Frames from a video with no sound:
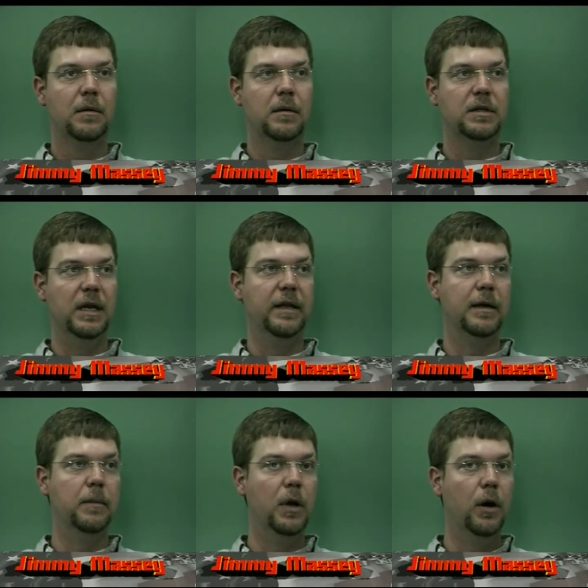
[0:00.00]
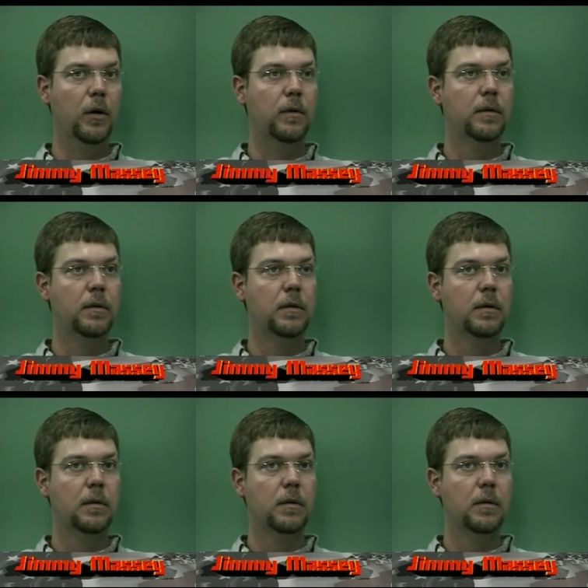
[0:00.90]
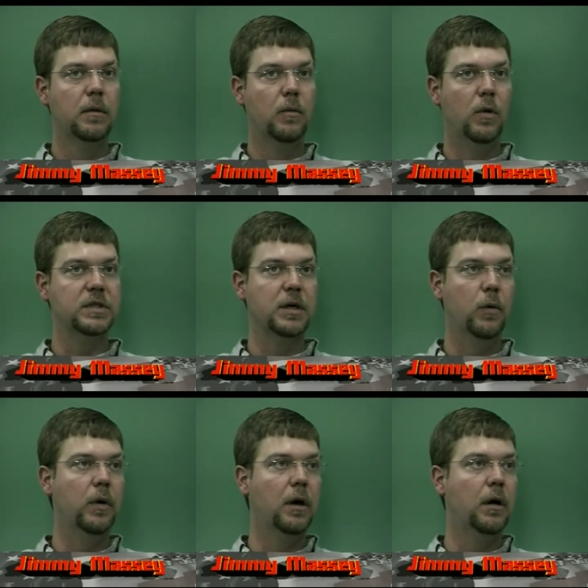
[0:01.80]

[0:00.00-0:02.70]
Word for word: to let them know what's going